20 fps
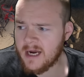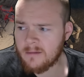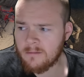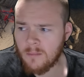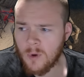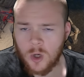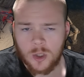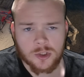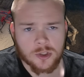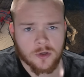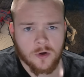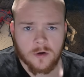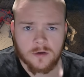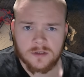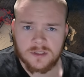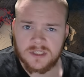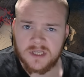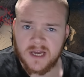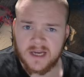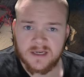martial
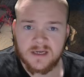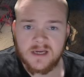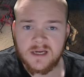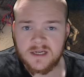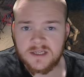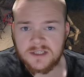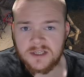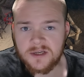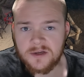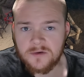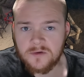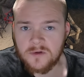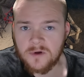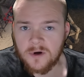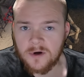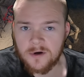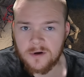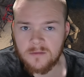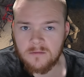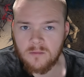arts techniques that you
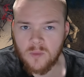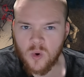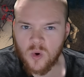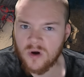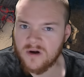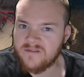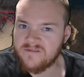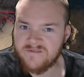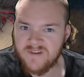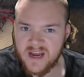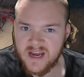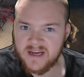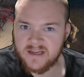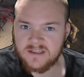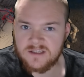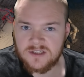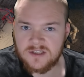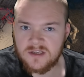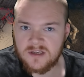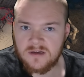learn, more
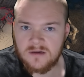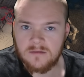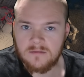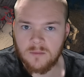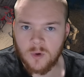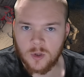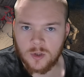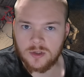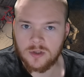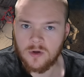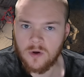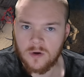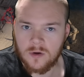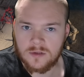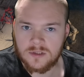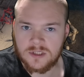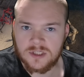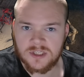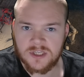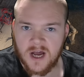advanced martial
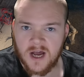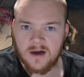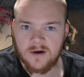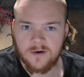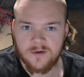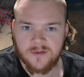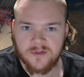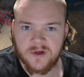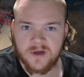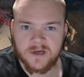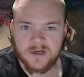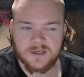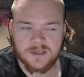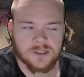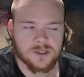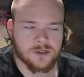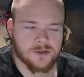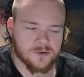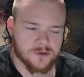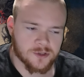arts style
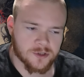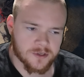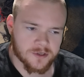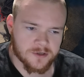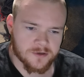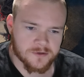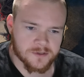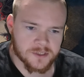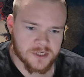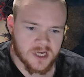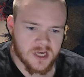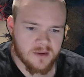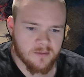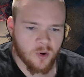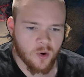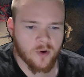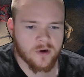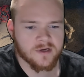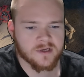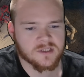things usually use key
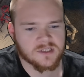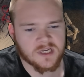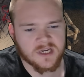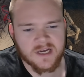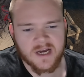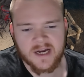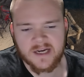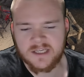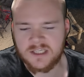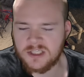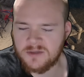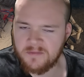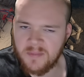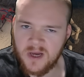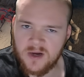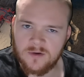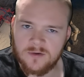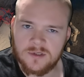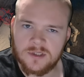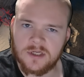points. Any kind of
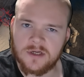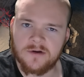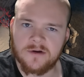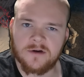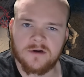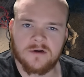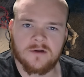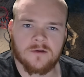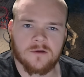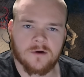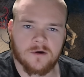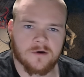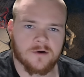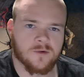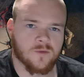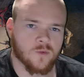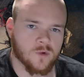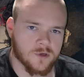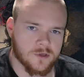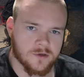spells that you're going to
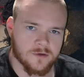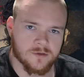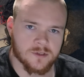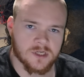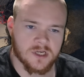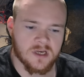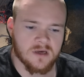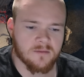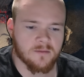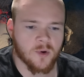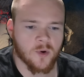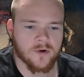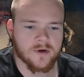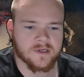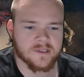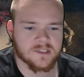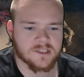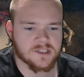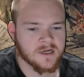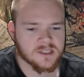learn will use key
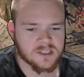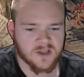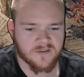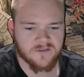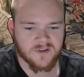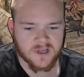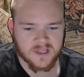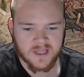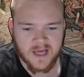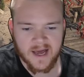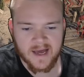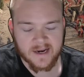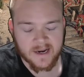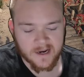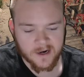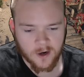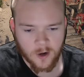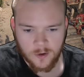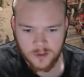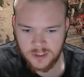points, stuff like that.
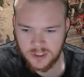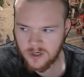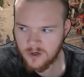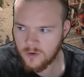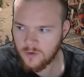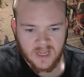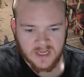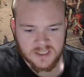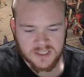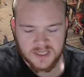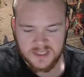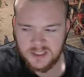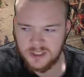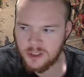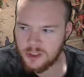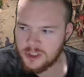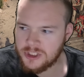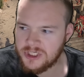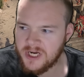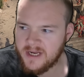And also, since
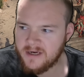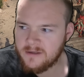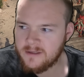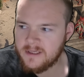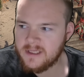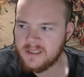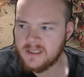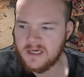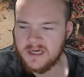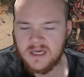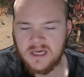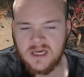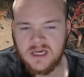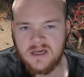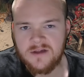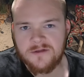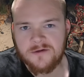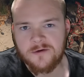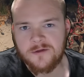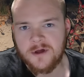they're channeling the
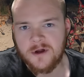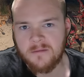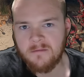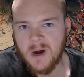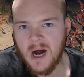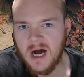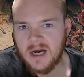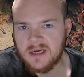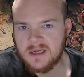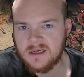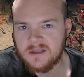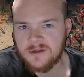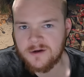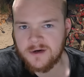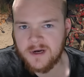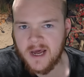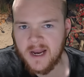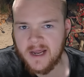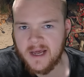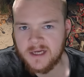key through their body and they're
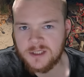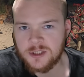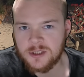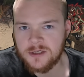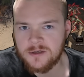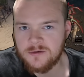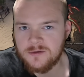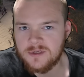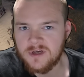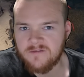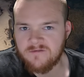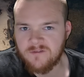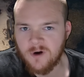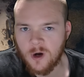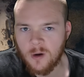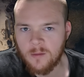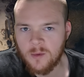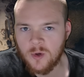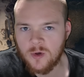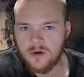not actually using
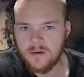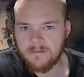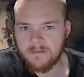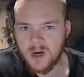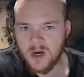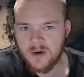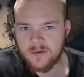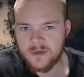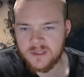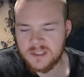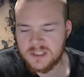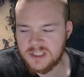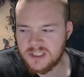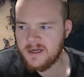verbal components,